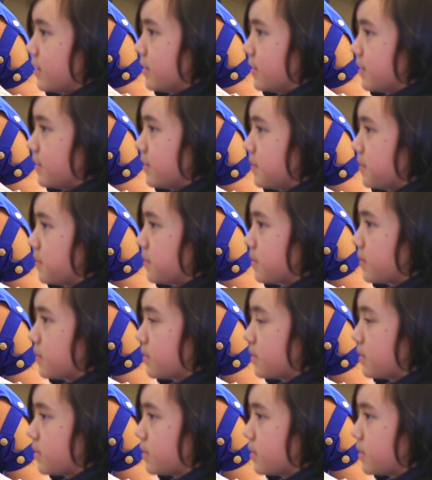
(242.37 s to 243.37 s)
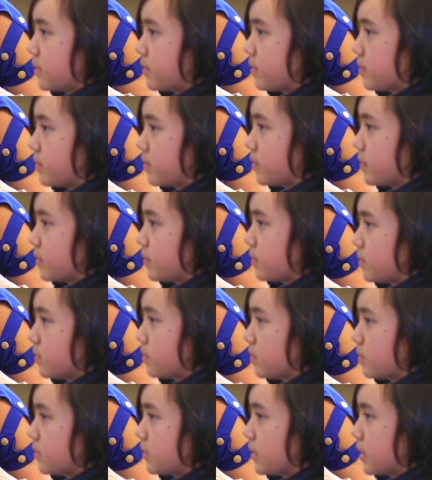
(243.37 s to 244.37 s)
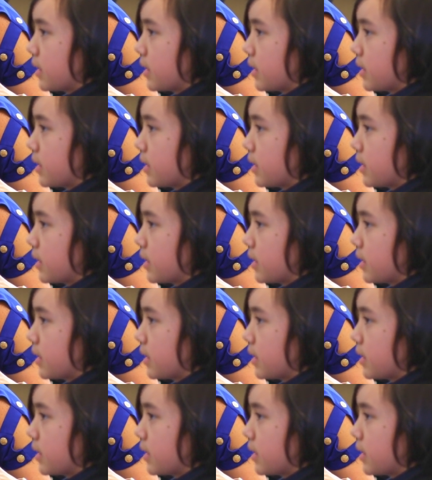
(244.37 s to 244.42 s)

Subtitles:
(silent)